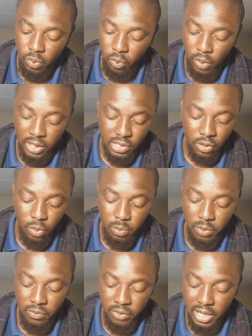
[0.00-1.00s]
will watch a
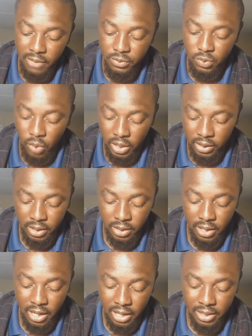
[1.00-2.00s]
group of calves while
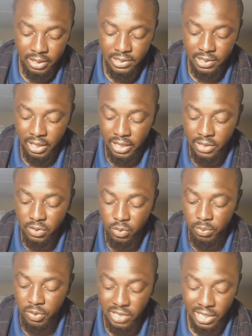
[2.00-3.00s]
the others graze
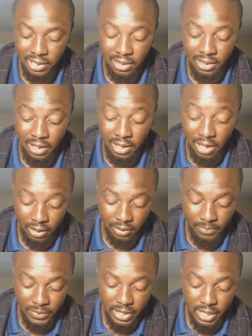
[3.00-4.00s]
to protect their young.
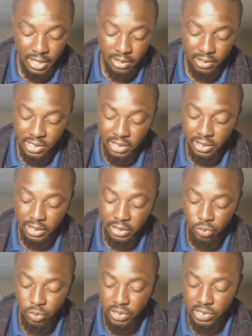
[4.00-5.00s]
The Santa
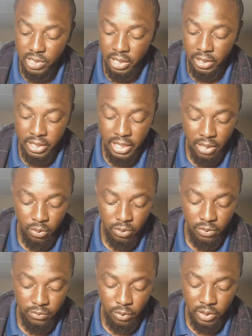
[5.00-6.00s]
Gertrudis are
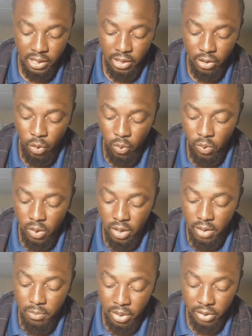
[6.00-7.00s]
renowned for their low
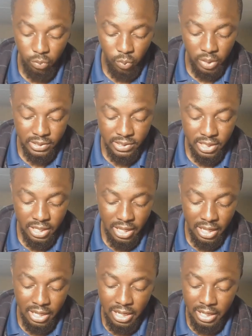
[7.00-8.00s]
birth weights
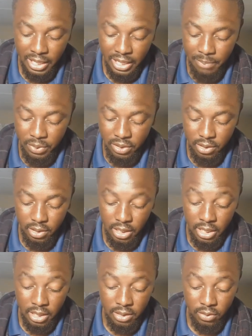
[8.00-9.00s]
and
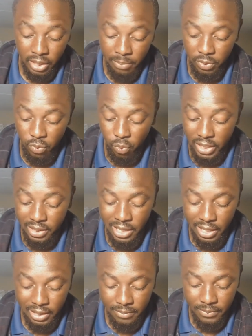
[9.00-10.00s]
rapid weight
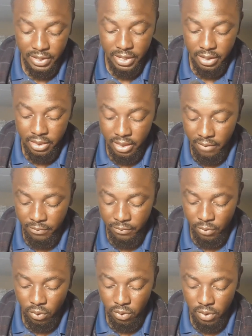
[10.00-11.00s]
gain.
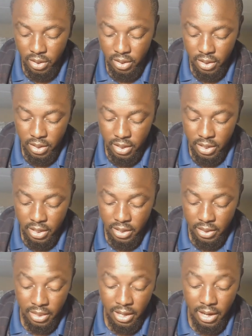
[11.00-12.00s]
Therefore,
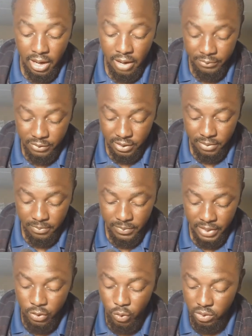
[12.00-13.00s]
thereafter,
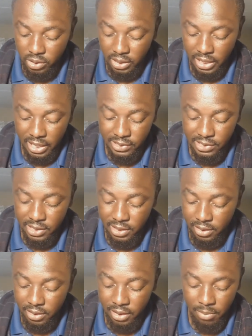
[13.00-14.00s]
and
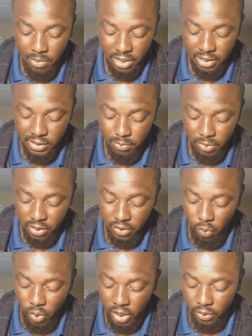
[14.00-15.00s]
utilizing their mother's milk
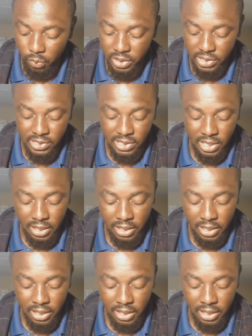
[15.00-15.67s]
well, which is